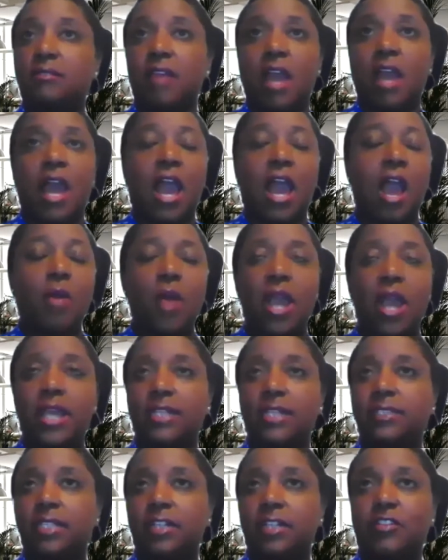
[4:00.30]
how I
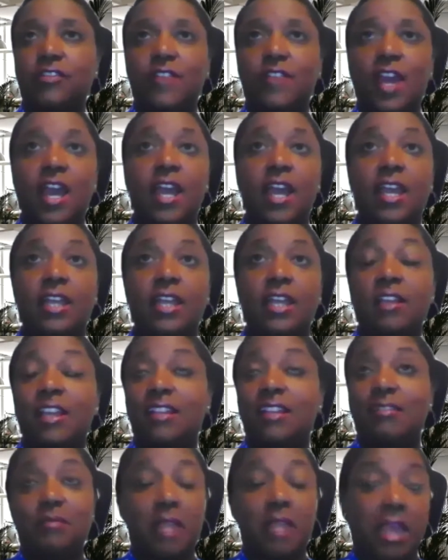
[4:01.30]
identify.
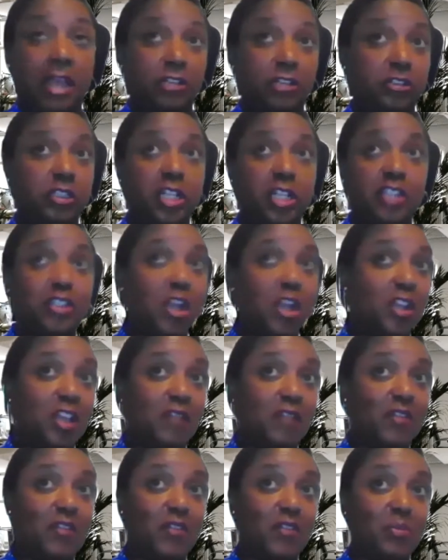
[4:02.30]
Actually, that's all I've
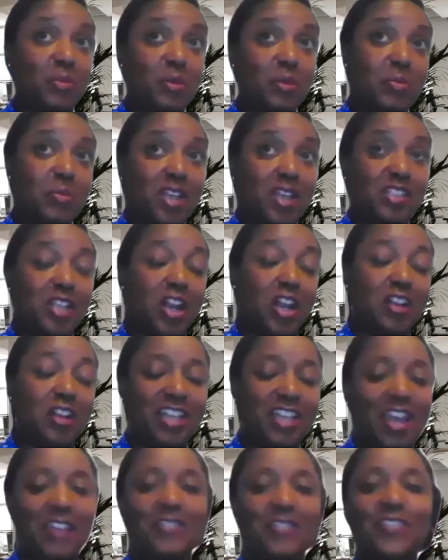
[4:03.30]
ever been my entire
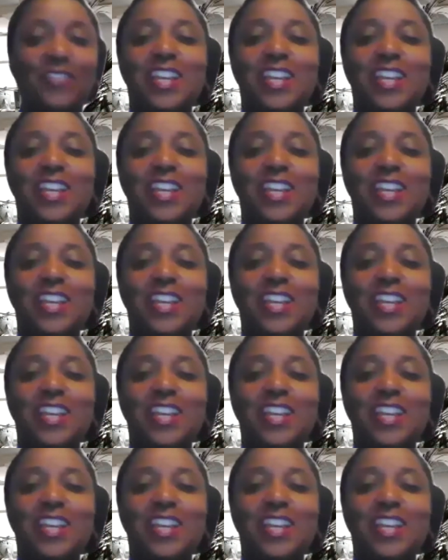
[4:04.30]
life.